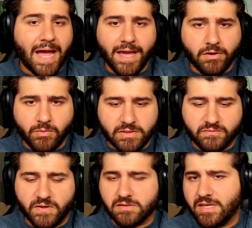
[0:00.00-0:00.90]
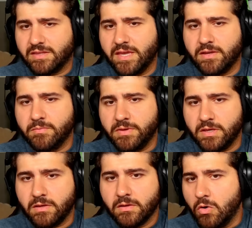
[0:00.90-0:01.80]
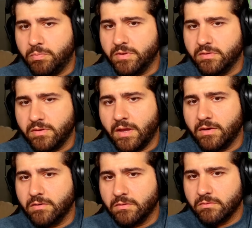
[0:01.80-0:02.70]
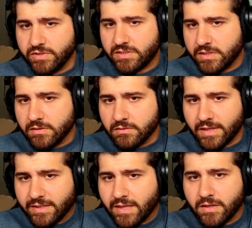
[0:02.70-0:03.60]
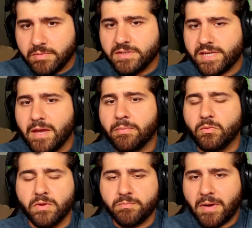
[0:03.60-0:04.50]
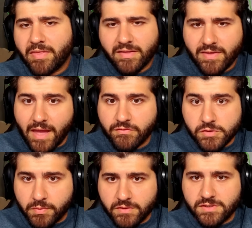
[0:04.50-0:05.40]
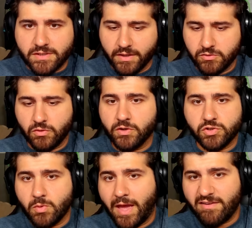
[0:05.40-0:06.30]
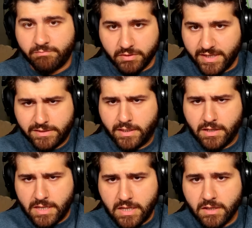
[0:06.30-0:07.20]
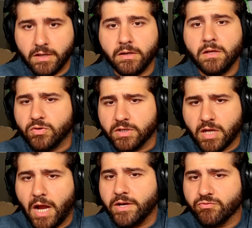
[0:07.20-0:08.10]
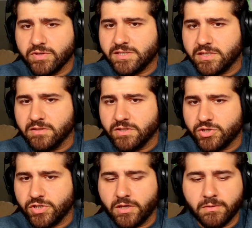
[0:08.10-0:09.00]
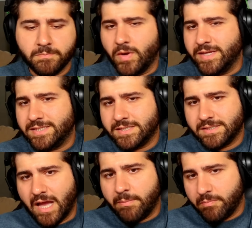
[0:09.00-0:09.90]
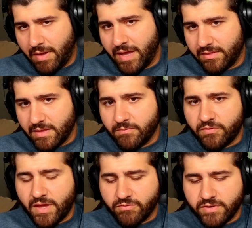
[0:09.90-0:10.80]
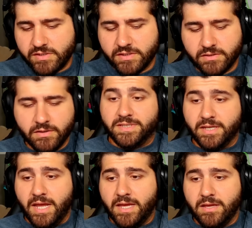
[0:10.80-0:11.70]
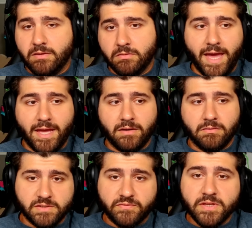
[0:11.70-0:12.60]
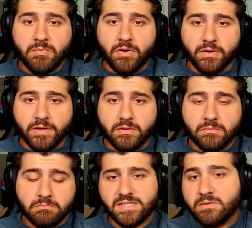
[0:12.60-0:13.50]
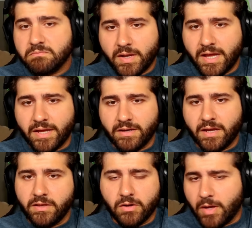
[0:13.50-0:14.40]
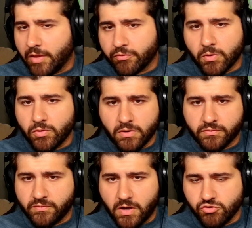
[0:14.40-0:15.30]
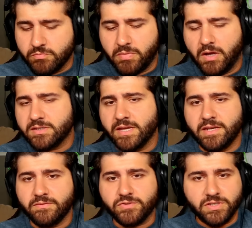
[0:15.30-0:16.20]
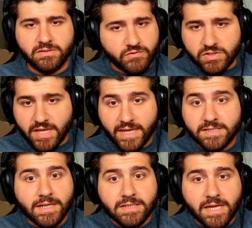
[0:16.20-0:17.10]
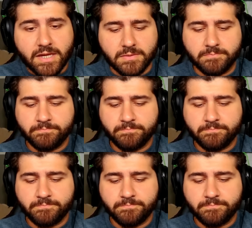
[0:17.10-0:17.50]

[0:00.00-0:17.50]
I had always felt like they could be opened and resealed, like they could be tampered with by like the average person. Like as long as you have plastic and a heat gun, you could kind of reseal this shit. So I stopped buying them for that reason. But today at this flea market, I said, why not? I'll throw an offer of $100, and if she takes it, I'll take them.